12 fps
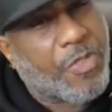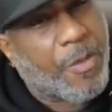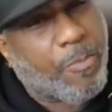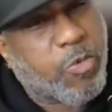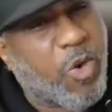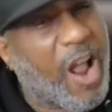the
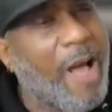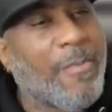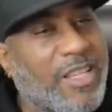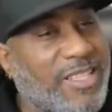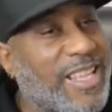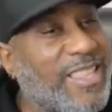
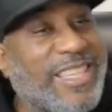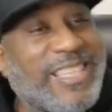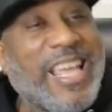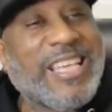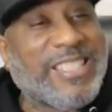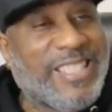promise and the
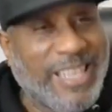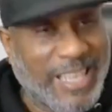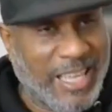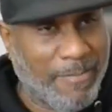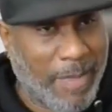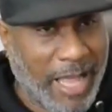destiny
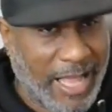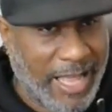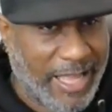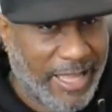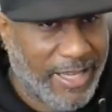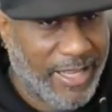in mind.
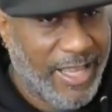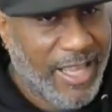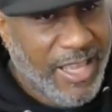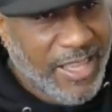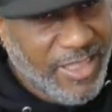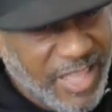
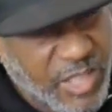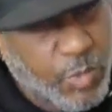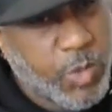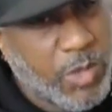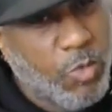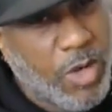This one